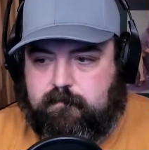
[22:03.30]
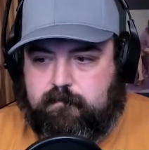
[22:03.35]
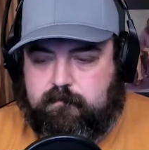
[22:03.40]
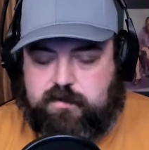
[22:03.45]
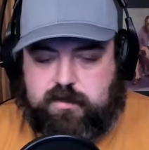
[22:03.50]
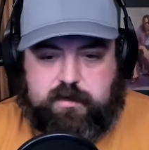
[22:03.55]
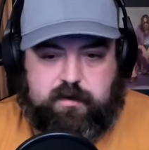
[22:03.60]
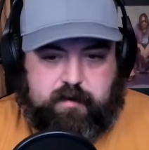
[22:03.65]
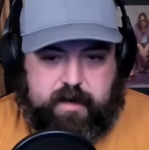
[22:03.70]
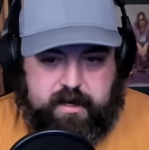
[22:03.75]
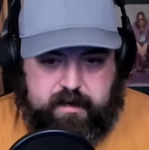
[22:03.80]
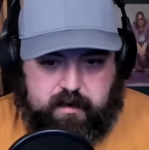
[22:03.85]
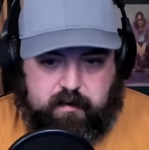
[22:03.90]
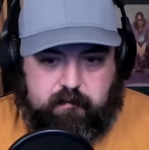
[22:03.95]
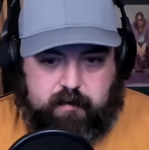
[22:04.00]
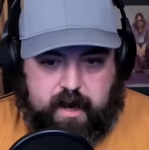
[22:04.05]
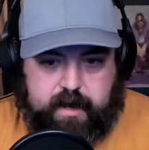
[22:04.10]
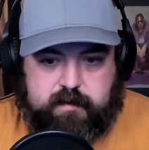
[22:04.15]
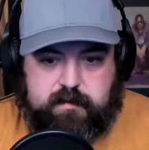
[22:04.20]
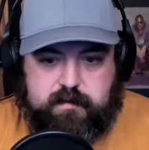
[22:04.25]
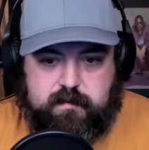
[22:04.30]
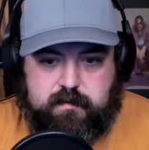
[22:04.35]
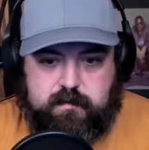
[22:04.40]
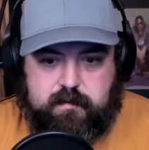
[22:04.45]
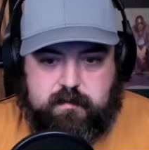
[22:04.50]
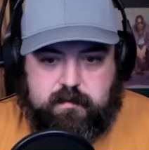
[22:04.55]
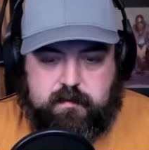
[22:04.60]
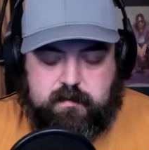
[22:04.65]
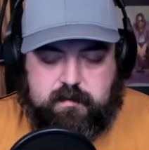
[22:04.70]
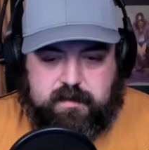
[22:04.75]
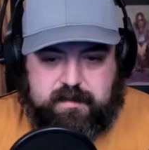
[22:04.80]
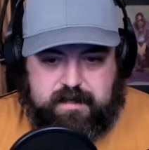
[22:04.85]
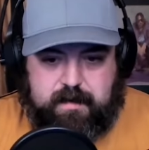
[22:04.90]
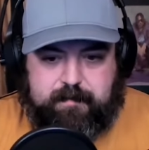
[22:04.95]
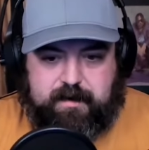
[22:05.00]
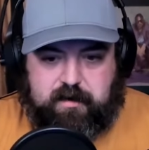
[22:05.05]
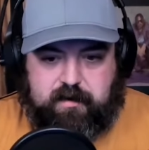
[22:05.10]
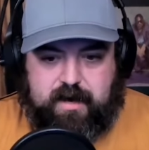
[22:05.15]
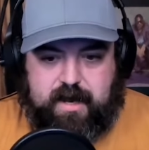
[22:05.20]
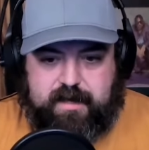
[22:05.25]
So you're incorrect. The
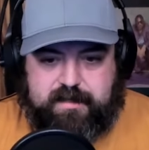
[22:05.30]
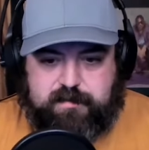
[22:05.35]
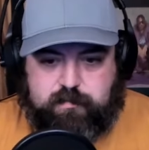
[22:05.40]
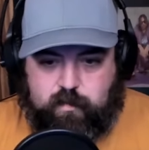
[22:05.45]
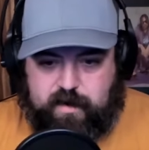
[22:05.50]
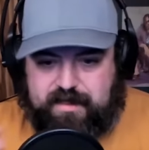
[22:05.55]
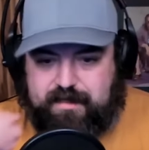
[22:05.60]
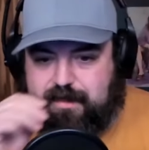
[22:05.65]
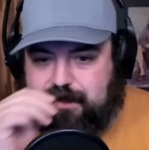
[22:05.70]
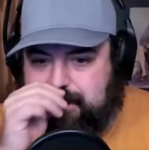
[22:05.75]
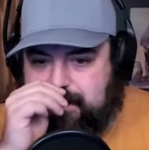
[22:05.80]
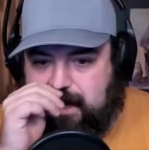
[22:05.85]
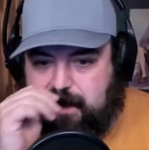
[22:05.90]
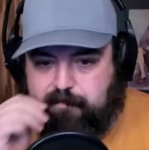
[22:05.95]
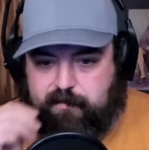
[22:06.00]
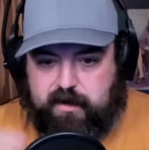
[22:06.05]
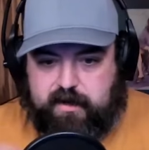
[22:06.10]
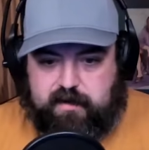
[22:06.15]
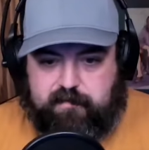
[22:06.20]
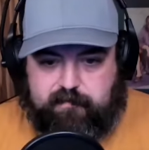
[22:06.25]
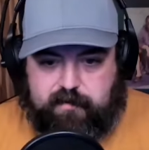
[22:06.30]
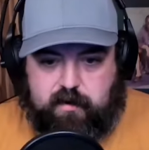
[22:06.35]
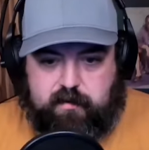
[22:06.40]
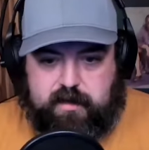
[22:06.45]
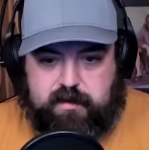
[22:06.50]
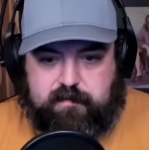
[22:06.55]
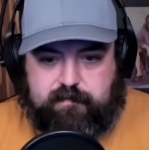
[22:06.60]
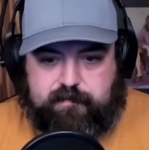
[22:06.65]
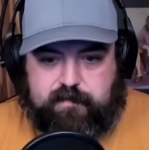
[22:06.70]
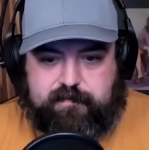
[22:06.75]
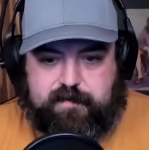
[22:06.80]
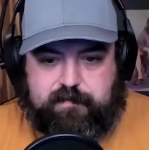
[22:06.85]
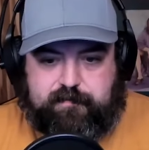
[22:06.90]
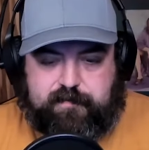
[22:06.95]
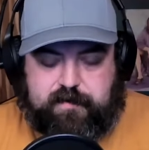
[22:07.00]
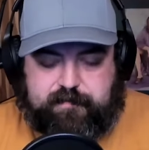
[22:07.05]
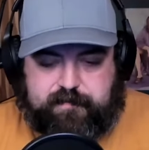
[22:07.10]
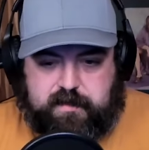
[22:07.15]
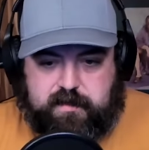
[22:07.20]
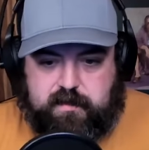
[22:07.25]
Democrats, with the tie-breaking vote in the
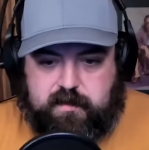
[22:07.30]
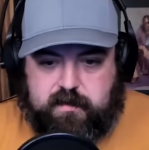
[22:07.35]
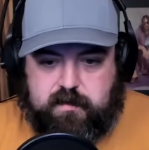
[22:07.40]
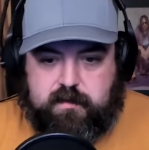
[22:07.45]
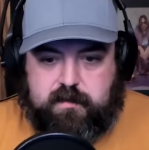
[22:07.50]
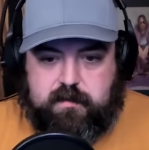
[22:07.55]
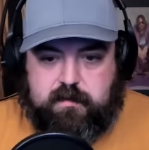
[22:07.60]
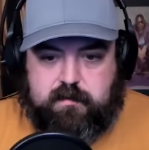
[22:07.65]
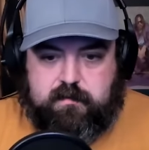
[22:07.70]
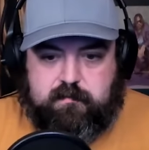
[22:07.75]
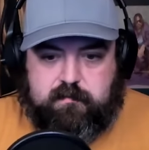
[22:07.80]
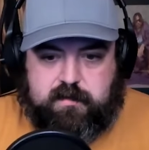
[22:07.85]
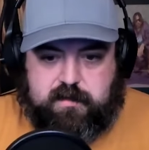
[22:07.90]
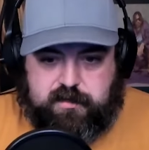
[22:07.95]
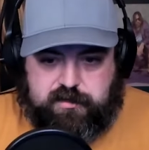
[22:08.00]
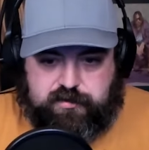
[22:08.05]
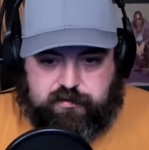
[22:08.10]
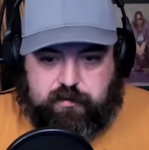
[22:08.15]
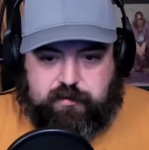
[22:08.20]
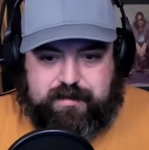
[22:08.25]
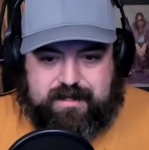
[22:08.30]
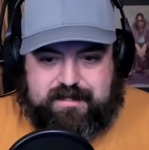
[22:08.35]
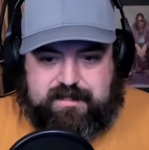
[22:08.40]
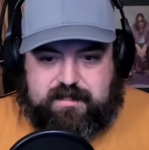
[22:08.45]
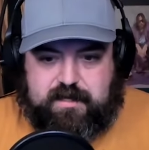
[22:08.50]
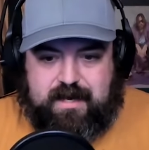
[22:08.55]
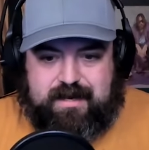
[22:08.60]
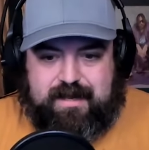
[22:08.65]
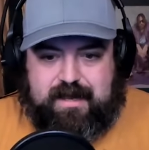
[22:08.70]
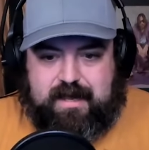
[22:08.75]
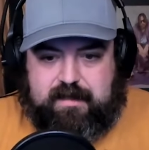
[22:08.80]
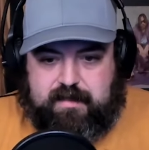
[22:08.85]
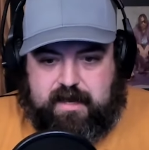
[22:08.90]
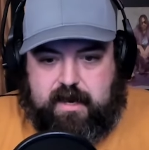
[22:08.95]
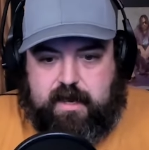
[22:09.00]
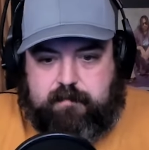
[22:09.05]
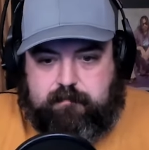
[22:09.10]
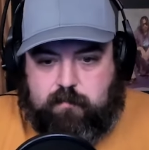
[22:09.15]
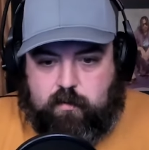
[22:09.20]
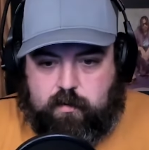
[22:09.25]
50-50, controlled the Senate, and they
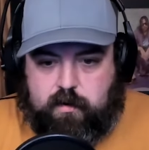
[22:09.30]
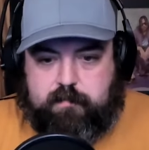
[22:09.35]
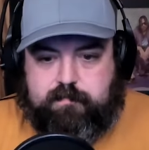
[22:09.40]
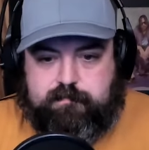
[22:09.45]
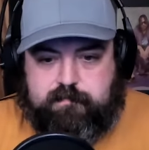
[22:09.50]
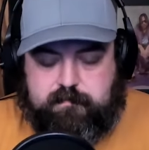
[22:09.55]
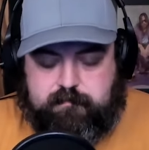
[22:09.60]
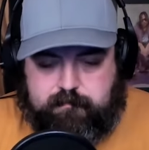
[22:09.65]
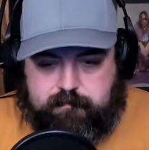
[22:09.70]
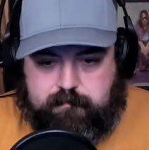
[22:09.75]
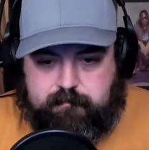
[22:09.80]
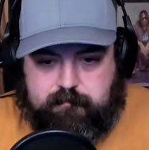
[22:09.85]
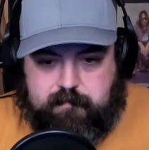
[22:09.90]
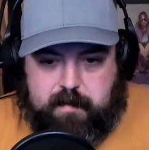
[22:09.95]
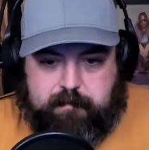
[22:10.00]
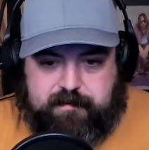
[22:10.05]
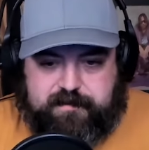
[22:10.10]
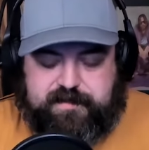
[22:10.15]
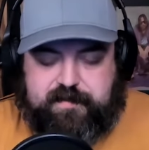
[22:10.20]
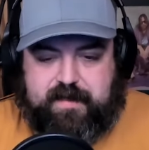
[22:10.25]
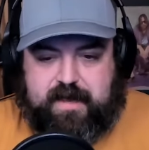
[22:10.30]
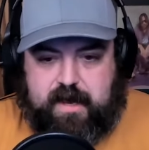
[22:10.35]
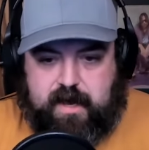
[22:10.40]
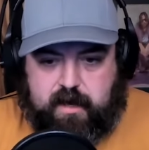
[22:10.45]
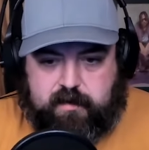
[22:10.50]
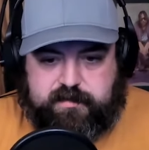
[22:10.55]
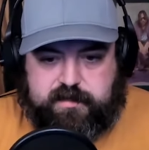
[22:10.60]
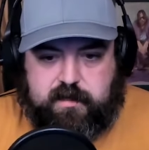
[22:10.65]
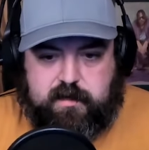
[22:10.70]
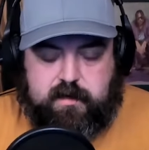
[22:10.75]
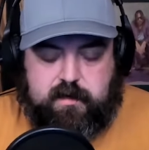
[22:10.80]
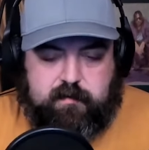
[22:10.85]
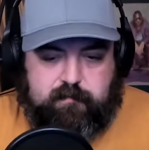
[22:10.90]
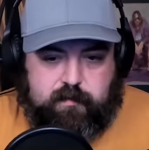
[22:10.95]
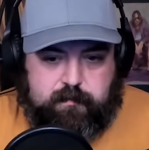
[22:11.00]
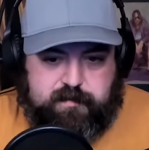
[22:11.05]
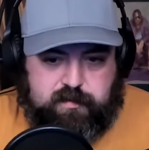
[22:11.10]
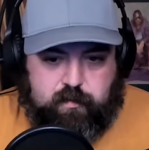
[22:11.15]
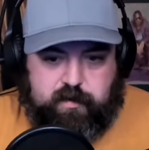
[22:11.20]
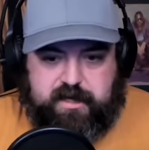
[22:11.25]
had more members of the House
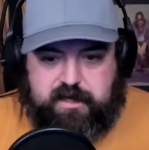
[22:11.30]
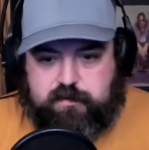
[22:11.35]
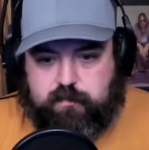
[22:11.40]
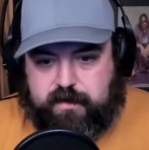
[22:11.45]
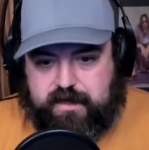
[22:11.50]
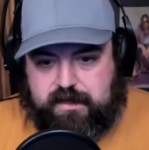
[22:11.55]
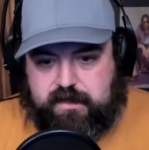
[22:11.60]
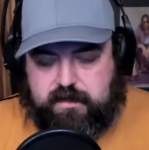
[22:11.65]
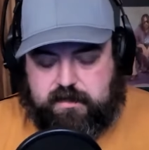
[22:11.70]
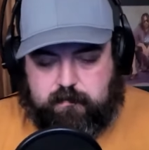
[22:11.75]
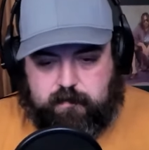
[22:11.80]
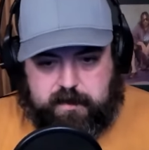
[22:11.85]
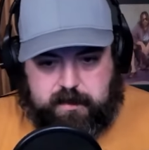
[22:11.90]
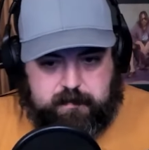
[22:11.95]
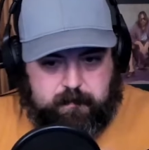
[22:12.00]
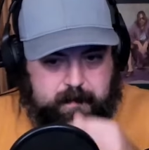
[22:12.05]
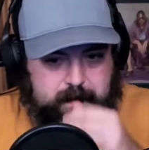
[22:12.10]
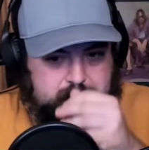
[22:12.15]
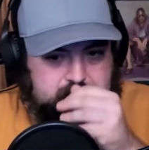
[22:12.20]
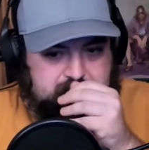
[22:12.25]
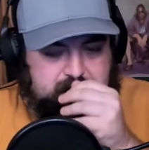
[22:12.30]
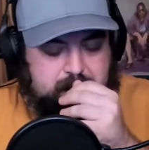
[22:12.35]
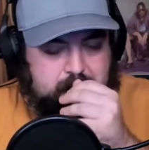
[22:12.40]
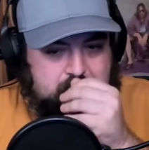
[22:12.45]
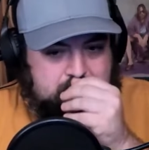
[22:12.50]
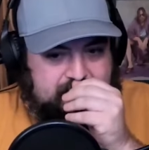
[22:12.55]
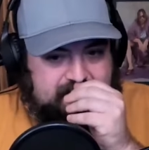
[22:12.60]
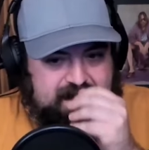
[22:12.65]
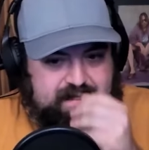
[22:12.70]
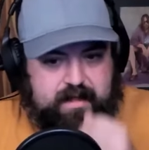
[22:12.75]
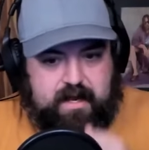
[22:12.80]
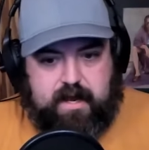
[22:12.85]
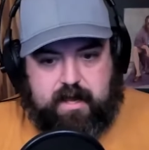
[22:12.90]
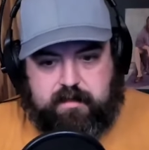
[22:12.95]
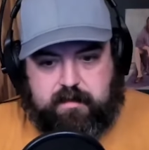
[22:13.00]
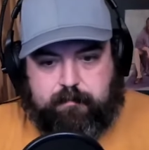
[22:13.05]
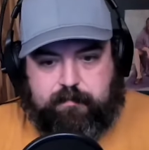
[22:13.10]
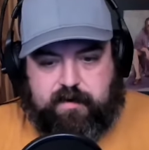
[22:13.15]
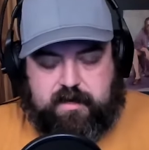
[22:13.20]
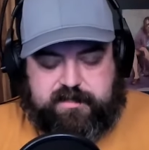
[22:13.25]
from 2020 to 2022, and they had
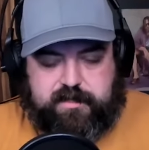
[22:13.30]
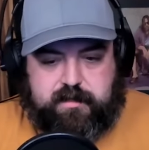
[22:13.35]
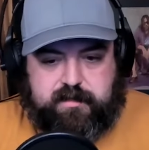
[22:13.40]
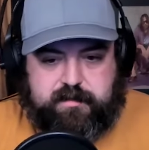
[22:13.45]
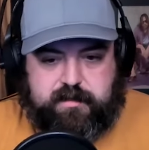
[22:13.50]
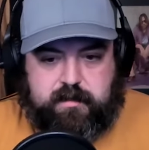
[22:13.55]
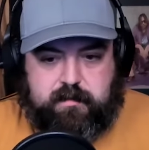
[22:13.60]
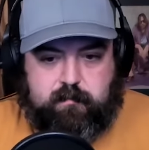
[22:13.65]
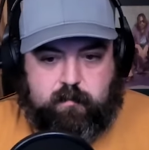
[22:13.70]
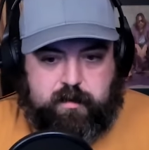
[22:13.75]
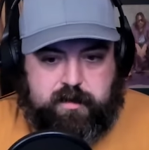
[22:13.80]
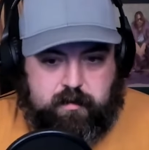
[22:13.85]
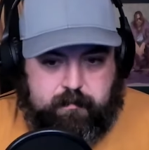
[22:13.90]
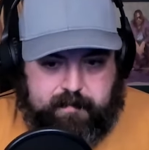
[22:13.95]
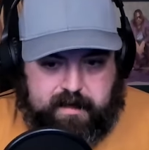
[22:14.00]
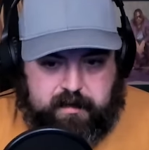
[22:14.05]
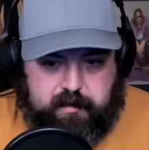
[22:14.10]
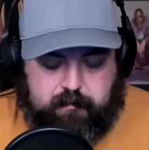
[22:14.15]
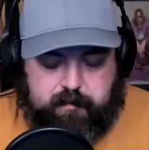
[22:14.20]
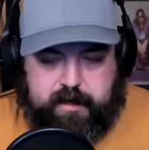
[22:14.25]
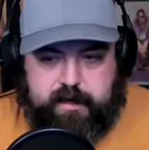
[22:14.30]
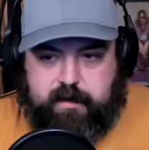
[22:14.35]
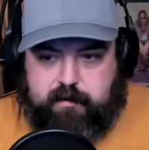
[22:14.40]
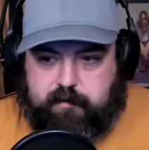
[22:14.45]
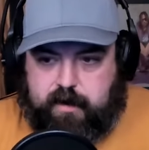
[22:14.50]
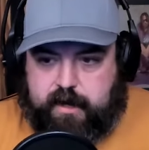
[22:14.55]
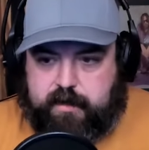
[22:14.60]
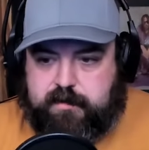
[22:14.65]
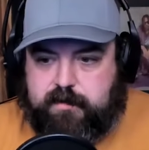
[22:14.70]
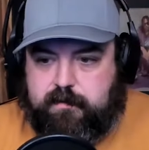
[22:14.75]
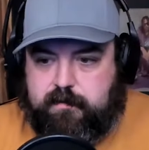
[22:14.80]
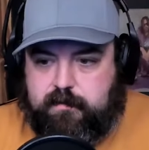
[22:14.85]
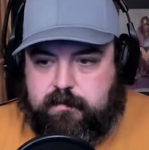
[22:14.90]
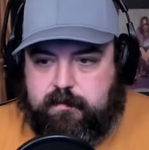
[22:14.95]
the presidency. Will you admit you were incorrect?